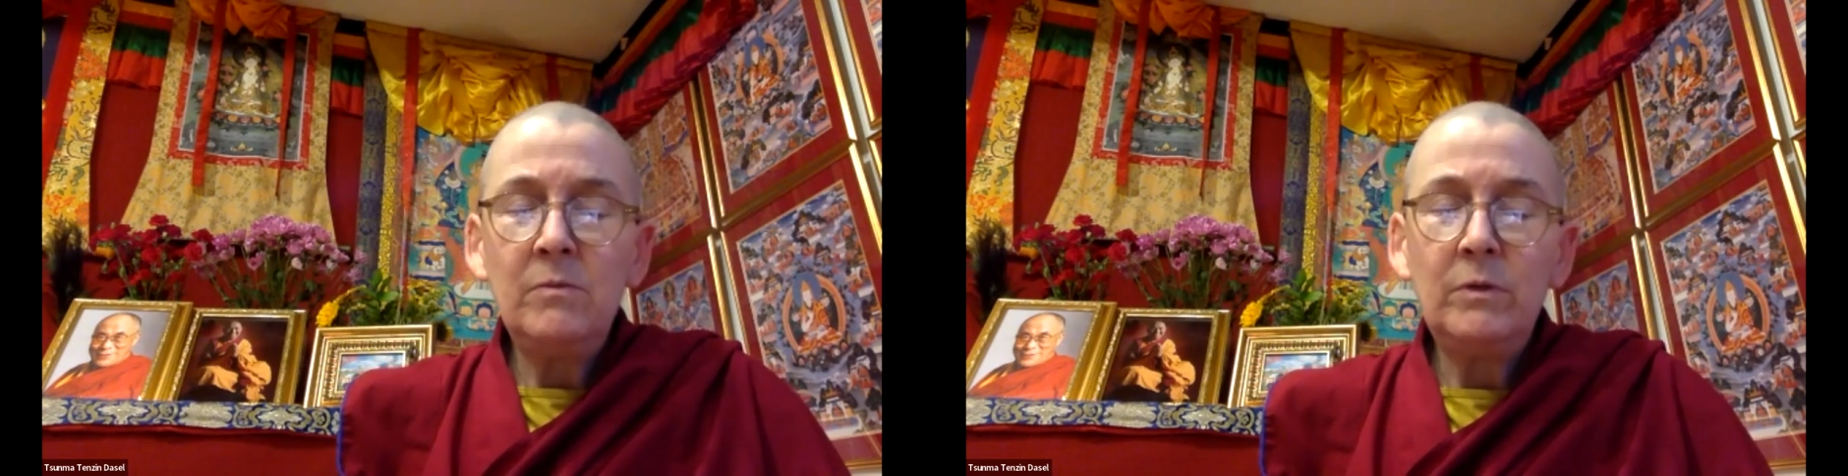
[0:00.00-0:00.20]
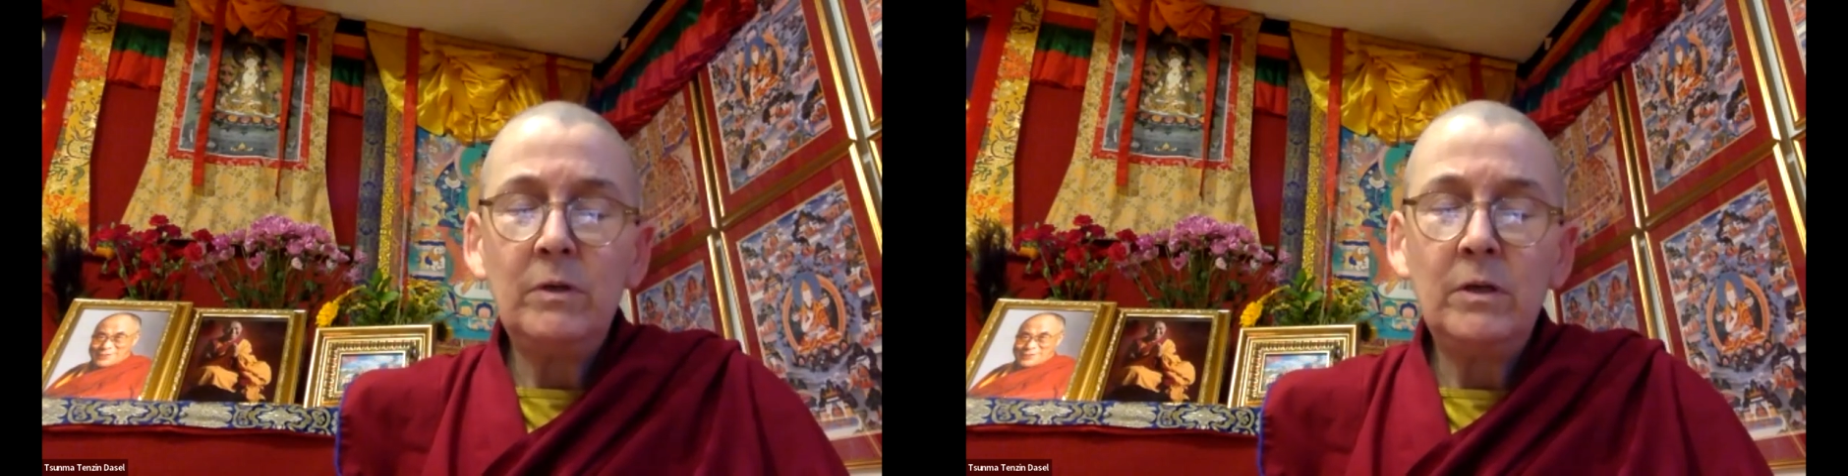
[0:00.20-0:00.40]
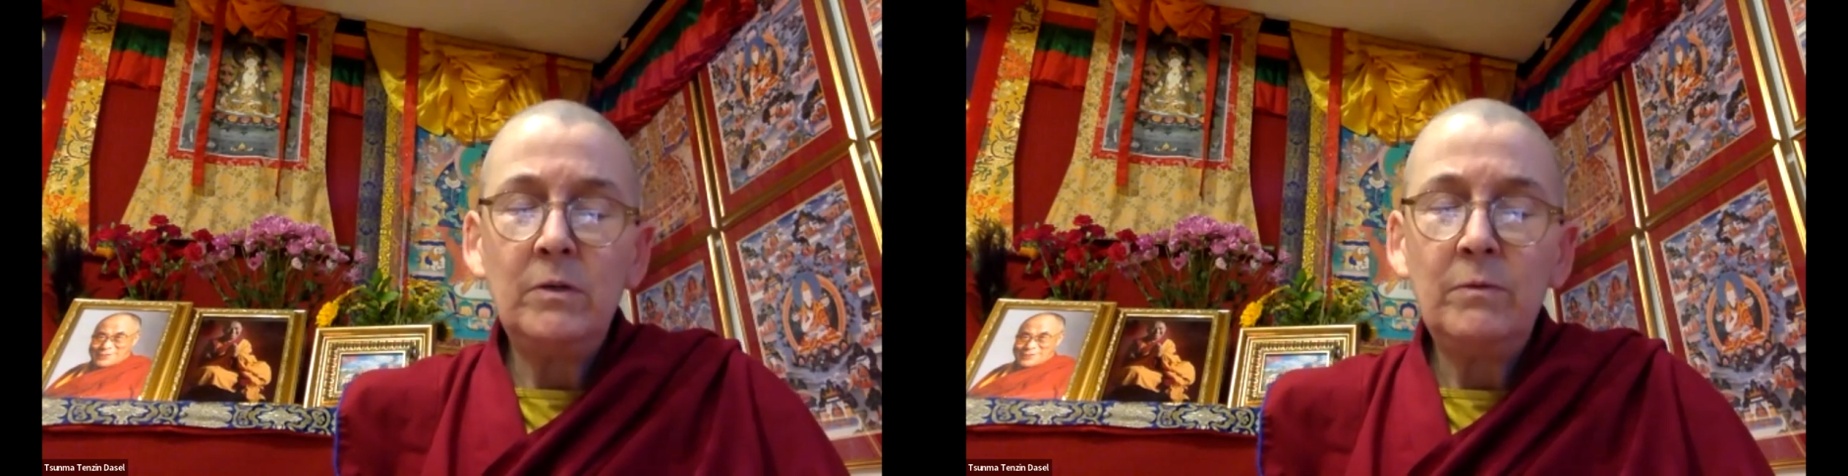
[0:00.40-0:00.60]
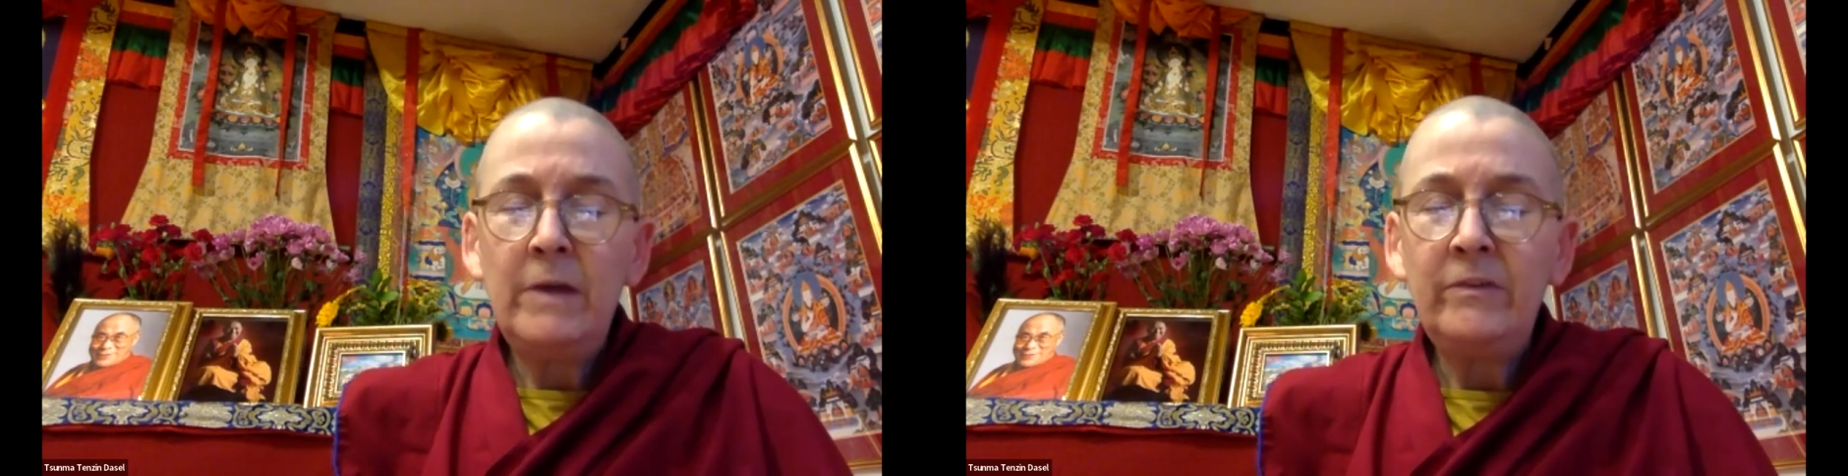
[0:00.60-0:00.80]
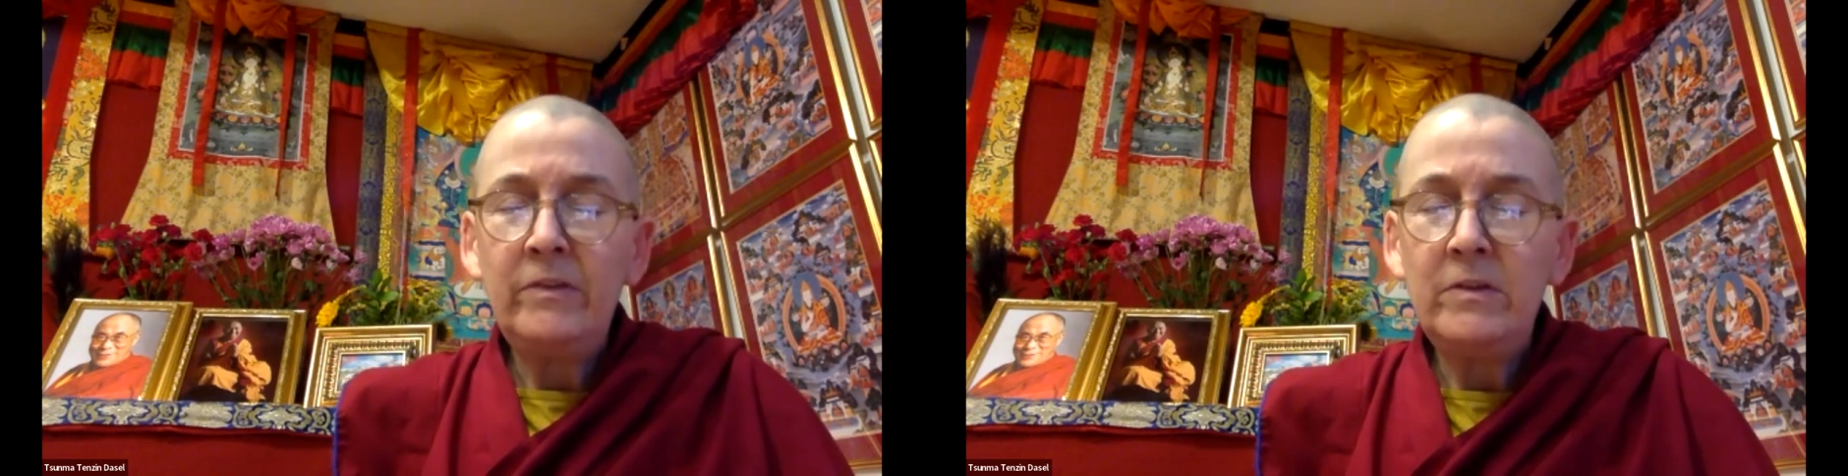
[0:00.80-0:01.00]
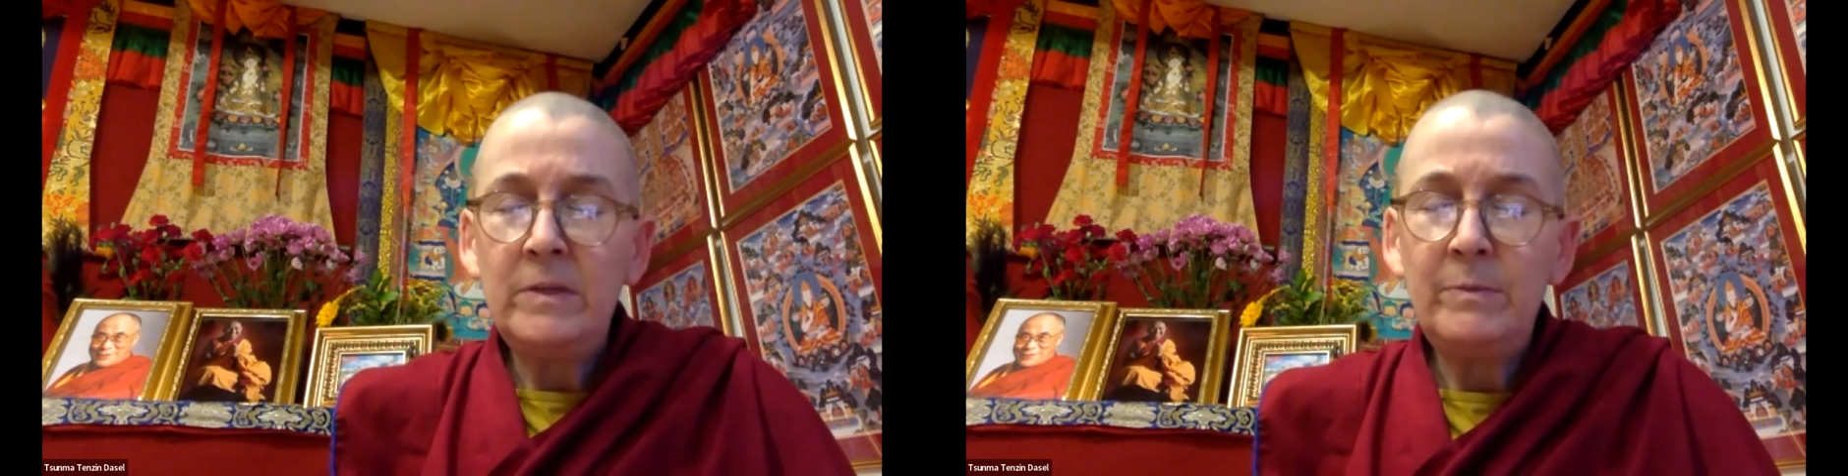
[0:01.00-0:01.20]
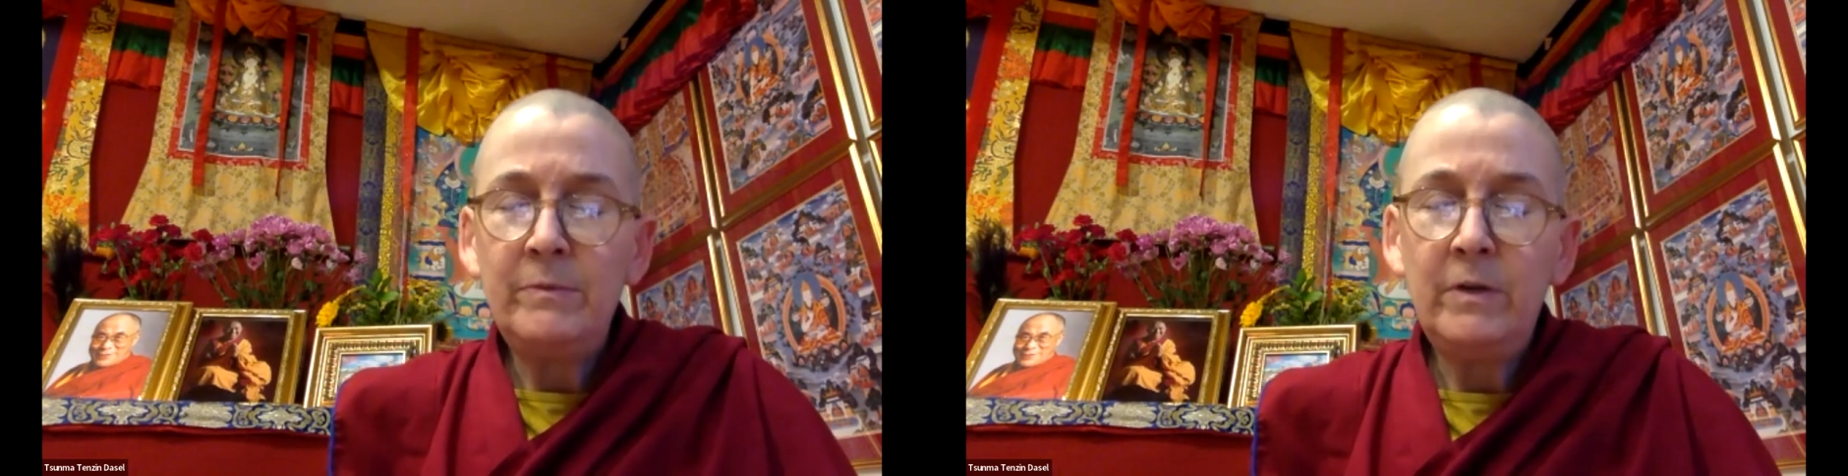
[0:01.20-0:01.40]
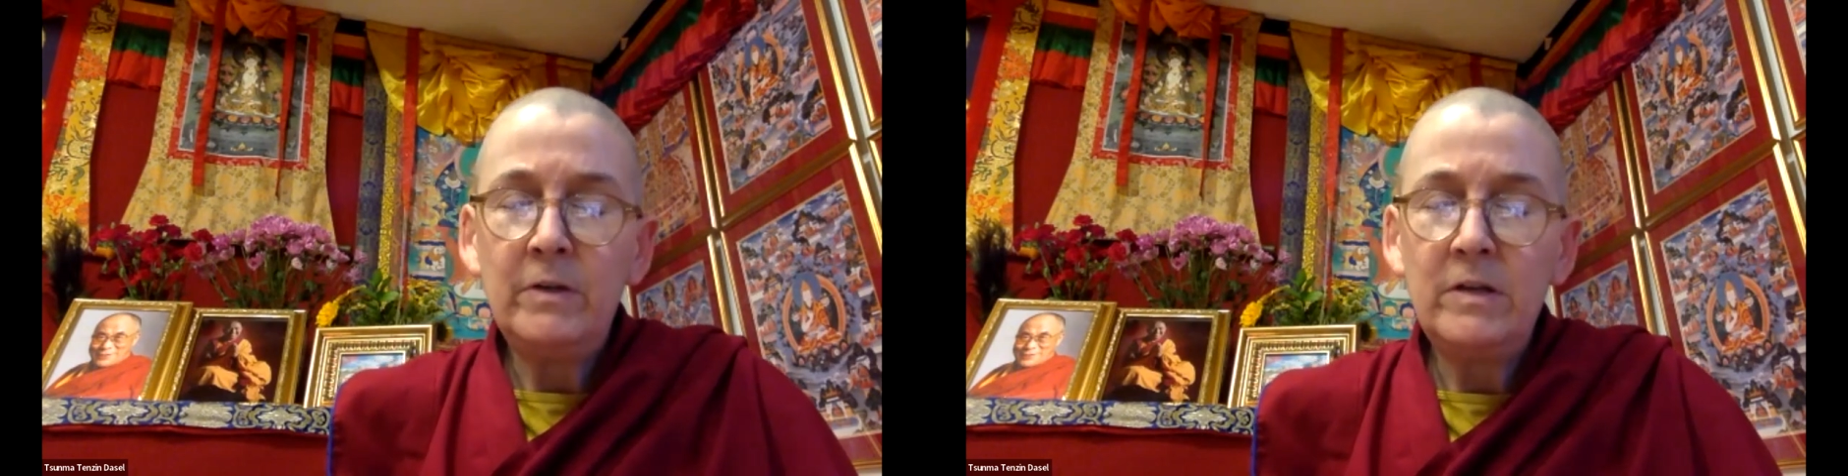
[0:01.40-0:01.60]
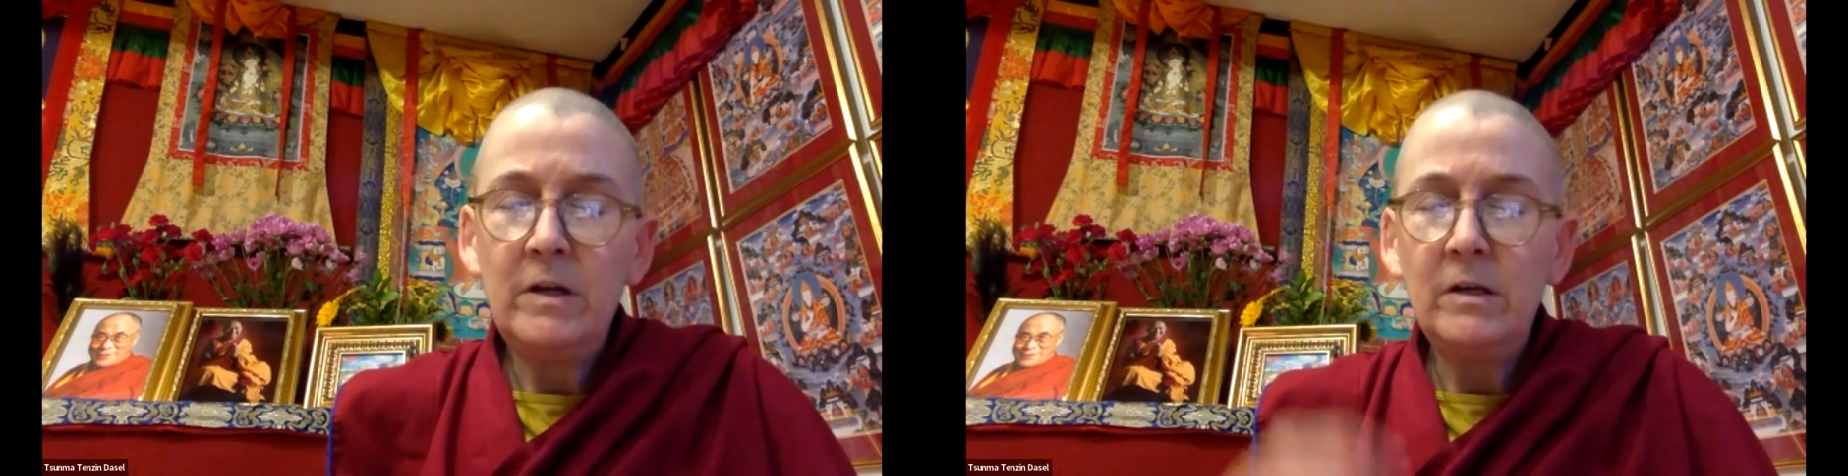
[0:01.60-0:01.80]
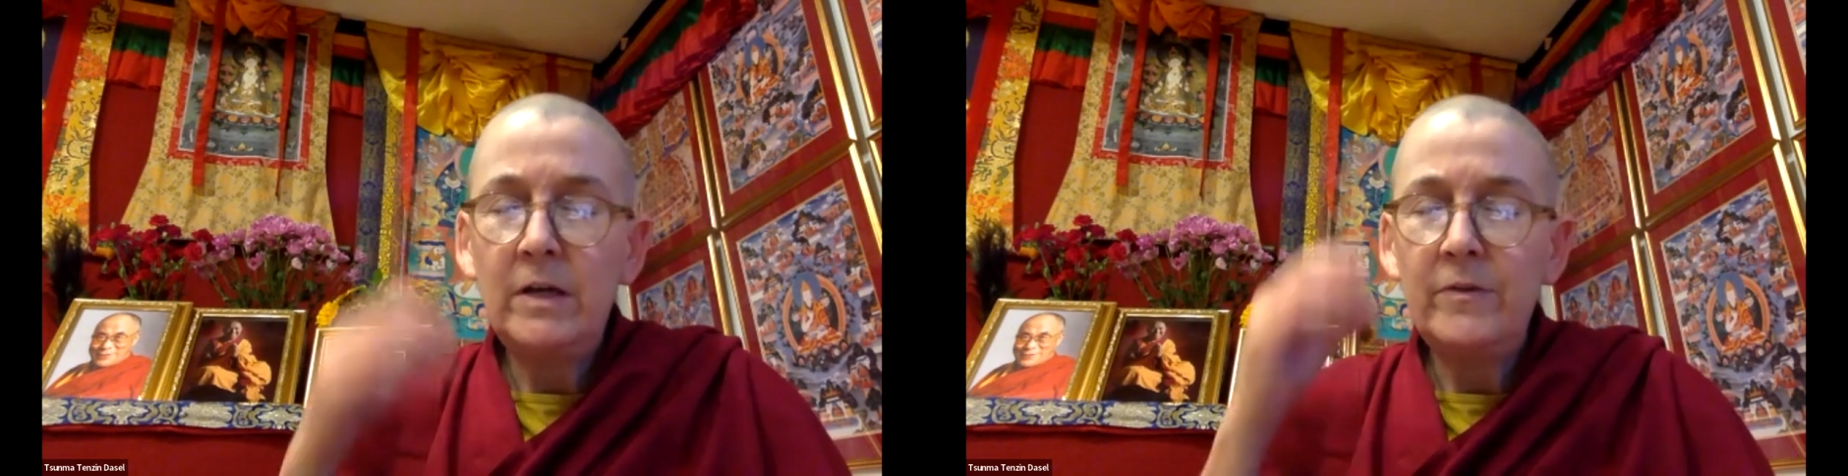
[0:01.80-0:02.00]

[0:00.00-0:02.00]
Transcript: we're going to rest the tip of our tongue